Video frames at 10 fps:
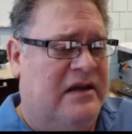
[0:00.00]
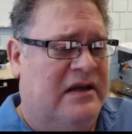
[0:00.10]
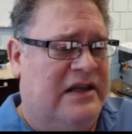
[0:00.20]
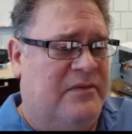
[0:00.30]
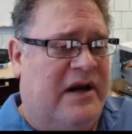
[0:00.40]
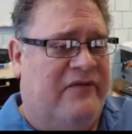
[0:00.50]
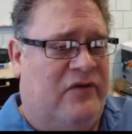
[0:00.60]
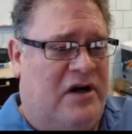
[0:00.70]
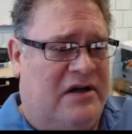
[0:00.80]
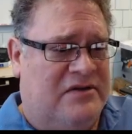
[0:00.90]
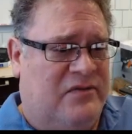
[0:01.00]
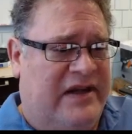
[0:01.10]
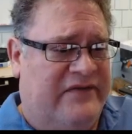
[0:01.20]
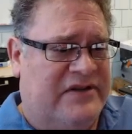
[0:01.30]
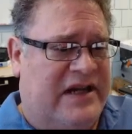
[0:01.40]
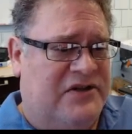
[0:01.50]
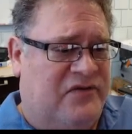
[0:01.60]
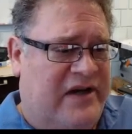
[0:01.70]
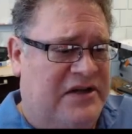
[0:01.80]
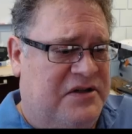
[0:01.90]
either by frost. We have
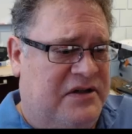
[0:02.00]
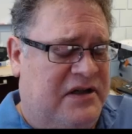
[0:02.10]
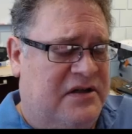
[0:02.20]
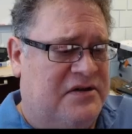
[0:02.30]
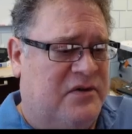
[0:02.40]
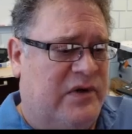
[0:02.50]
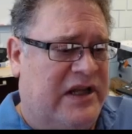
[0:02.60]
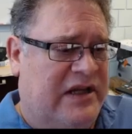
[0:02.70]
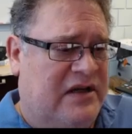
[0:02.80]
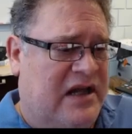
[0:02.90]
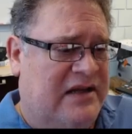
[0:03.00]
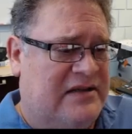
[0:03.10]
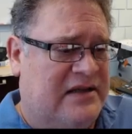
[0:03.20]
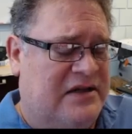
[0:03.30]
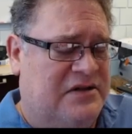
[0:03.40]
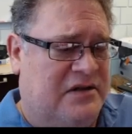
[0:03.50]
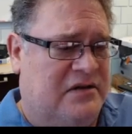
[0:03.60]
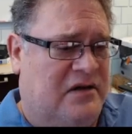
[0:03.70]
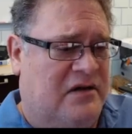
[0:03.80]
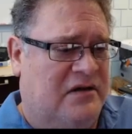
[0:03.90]
saturation here, so we're getting
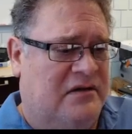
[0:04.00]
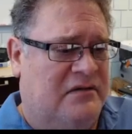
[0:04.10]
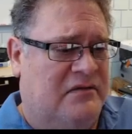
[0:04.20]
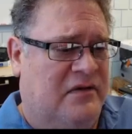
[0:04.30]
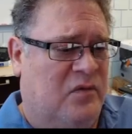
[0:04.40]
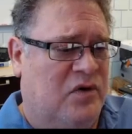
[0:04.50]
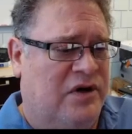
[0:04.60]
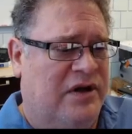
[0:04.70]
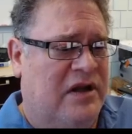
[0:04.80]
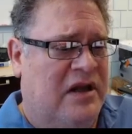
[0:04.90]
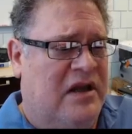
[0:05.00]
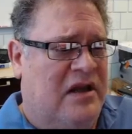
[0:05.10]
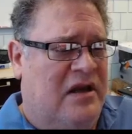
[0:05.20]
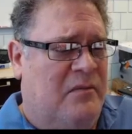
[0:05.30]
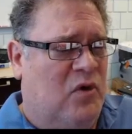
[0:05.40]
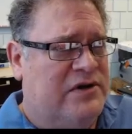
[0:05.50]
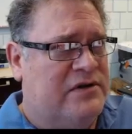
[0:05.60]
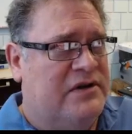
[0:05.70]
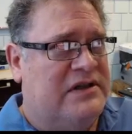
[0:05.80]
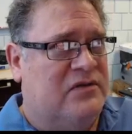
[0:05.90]
condensation on the wood.
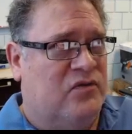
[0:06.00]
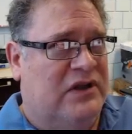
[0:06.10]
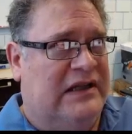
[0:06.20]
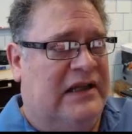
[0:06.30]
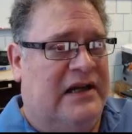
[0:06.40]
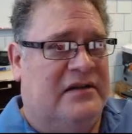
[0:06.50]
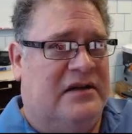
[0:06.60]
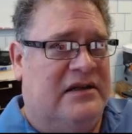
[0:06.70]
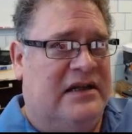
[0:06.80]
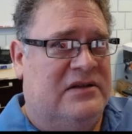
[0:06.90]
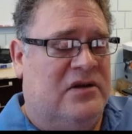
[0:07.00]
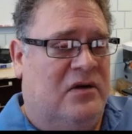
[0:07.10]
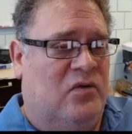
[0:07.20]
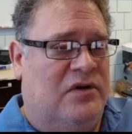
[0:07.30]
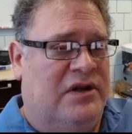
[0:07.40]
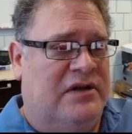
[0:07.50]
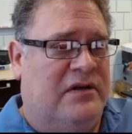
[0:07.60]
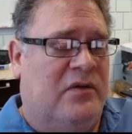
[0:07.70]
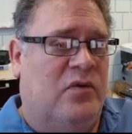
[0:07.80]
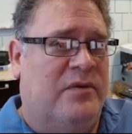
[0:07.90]
Moisture doesn't really like to condense on wood
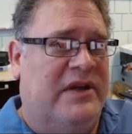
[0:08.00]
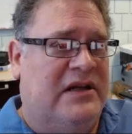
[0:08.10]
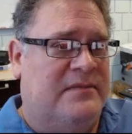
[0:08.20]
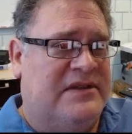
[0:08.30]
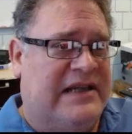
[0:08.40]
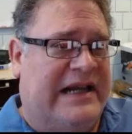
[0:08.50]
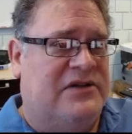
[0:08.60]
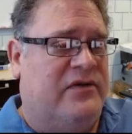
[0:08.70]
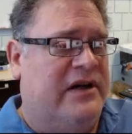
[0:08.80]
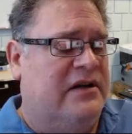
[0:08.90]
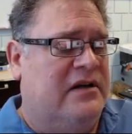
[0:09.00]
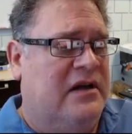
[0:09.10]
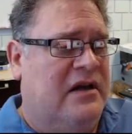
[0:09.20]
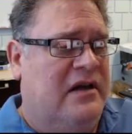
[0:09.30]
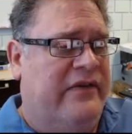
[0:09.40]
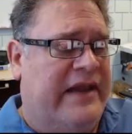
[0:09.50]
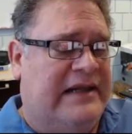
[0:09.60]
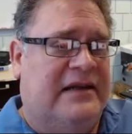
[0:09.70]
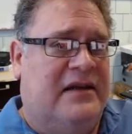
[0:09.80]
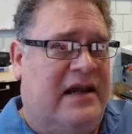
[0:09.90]
until the wood becomes saturated.
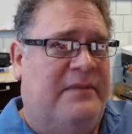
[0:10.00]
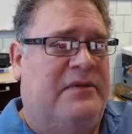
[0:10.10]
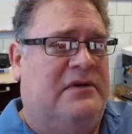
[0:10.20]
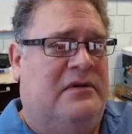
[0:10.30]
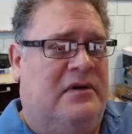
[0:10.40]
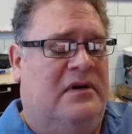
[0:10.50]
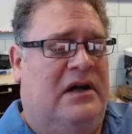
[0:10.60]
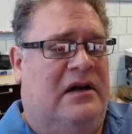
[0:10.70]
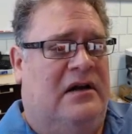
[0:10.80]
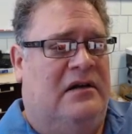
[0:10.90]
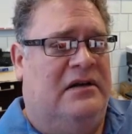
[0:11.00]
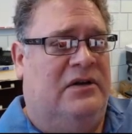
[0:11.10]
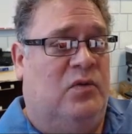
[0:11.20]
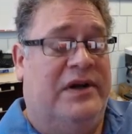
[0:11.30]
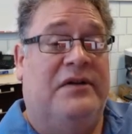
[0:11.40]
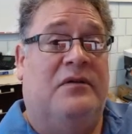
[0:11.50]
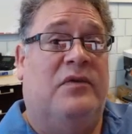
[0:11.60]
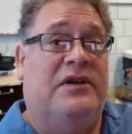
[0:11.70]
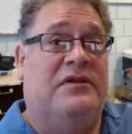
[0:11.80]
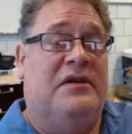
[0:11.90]
That can happen in the winter
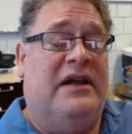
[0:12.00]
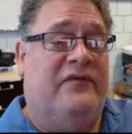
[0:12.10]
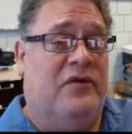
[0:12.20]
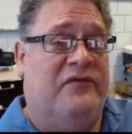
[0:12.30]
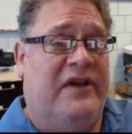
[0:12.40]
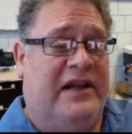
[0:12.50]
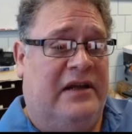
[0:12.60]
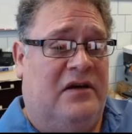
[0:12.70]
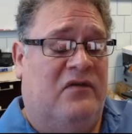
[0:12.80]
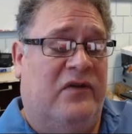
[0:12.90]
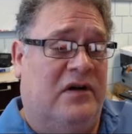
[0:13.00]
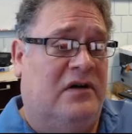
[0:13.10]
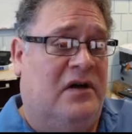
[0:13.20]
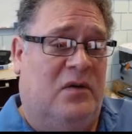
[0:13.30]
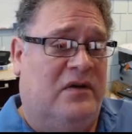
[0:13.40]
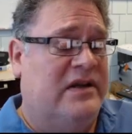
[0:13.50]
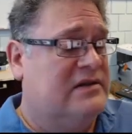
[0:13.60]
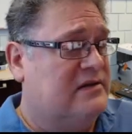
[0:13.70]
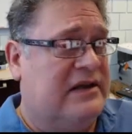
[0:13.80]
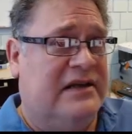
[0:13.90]
when you have roof decking over a hole
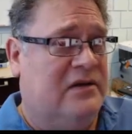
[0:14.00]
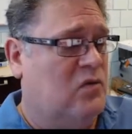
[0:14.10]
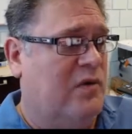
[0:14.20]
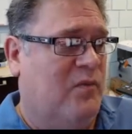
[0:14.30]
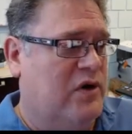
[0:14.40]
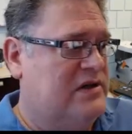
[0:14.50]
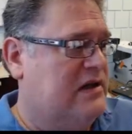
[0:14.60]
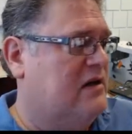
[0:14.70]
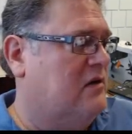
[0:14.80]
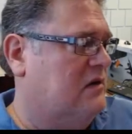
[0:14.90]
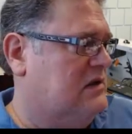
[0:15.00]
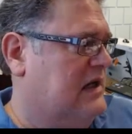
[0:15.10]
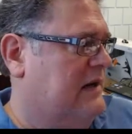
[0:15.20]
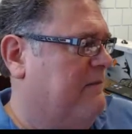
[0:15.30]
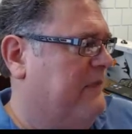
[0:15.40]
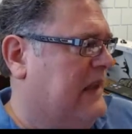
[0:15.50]
that's leaking warm, moist air all the time.